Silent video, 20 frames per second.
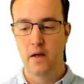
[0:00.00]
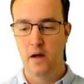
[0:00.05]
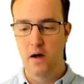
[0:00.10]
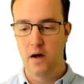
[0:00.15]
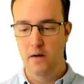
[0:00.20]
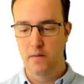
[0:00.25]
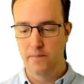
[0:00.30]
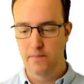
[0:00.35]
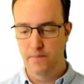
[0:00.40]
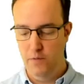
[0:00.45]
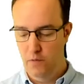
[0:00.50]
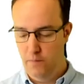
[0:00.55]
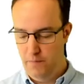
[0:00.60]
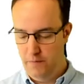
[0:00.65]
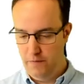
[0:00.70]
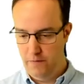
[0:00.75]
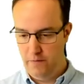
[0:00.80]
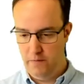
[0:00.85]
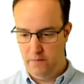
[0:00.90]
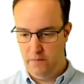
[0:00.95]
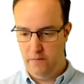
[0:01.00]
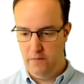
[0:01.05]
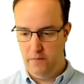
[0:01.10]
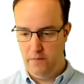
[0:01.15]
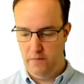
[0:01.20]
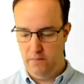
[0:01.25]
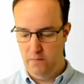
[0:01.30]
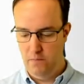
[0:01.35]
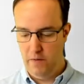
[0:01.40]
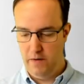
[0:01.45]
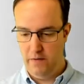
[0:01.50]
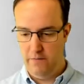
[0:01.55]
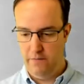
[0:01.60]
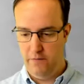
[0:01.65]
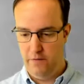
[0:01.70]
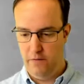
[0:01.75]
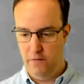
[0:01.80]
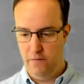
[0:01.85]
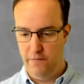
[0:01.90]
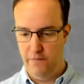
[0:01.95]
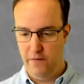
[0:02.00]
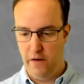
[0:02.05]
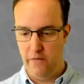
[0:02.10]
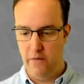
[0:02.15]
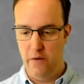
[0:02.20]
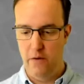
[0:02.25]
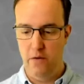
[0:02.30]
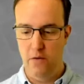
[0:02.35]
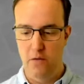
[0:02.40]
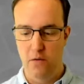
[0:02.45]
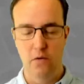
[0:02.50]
Oops, went too far on.